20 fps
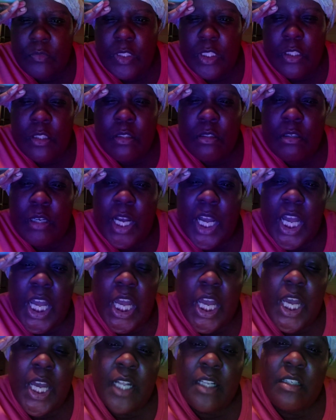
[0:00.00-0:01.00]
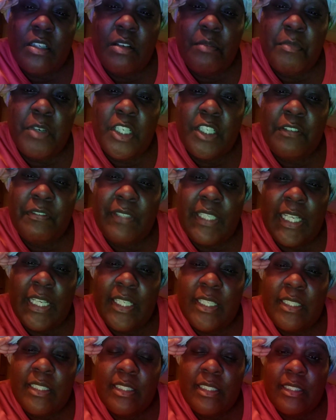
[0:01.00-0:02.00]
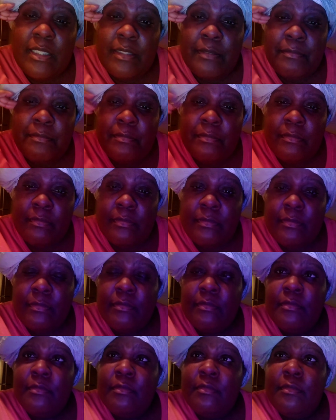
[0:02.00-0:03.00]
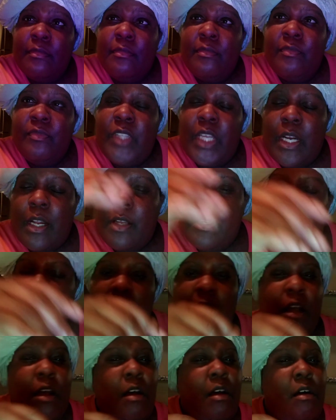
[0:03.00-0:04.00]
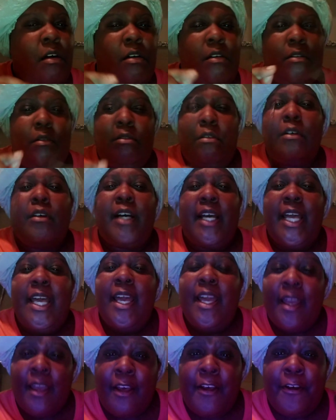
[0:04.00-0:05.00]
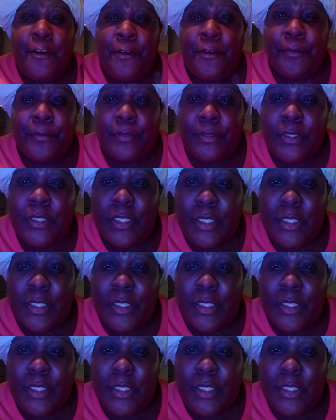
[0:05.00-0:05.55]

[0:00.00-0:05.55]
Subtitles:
Ooh, I had so much flakes that I was like, oh, hell.